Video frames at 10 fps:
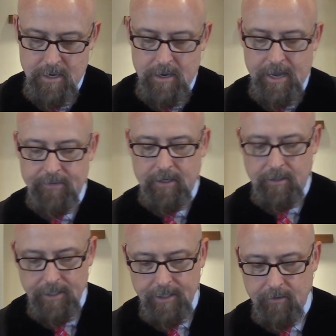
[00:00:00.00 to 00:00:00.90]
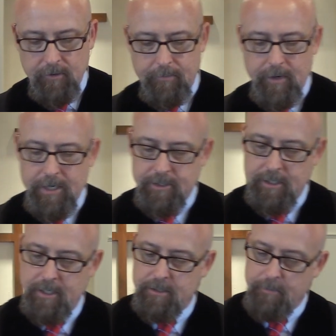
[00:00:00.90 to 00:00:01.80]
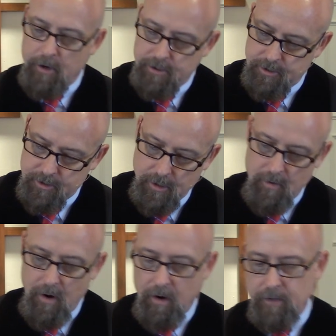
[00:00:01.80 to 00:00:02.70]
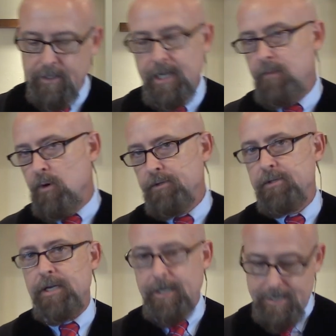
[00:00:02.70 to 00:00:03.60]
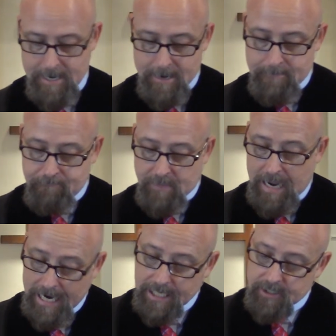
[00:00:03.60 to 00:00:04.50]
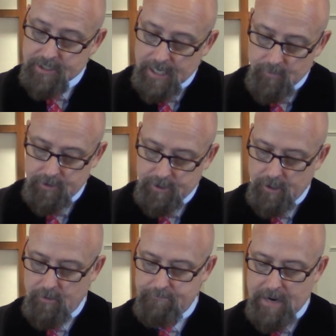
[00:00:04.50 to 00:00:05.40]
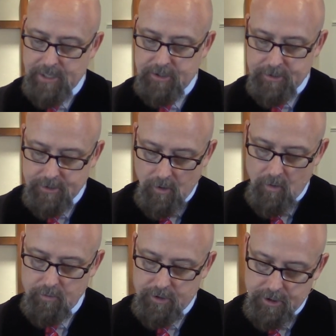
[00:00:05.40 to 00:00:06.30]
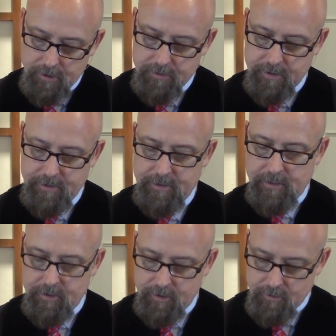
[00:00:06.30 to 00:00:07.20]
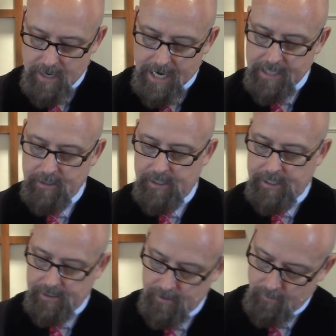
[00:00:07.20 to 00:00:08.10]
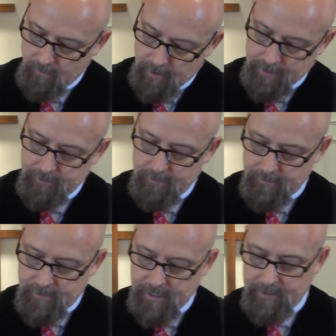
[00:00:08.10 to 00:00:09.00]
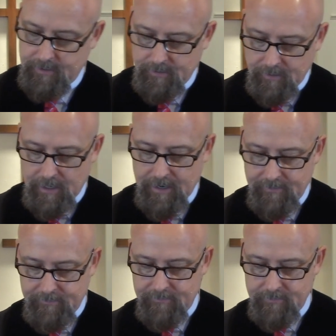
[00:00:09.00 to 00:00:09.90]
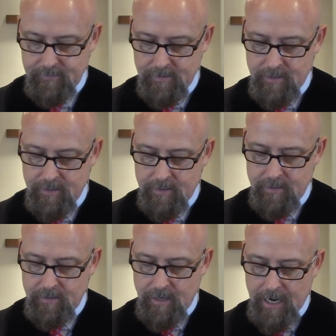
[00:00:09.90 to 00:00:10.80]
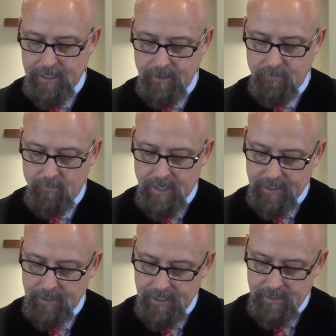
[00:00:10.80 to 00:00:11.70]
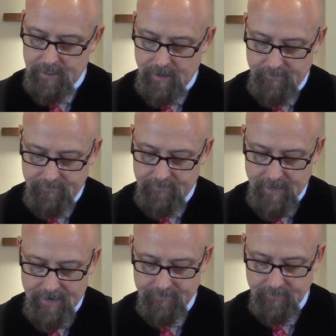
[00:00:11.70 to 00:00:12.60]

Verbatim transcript: And the clinical depression hit Spurgeon so hard that he once said, I could say with Job, My soul chooseth strangling rather than life. I could readily enough have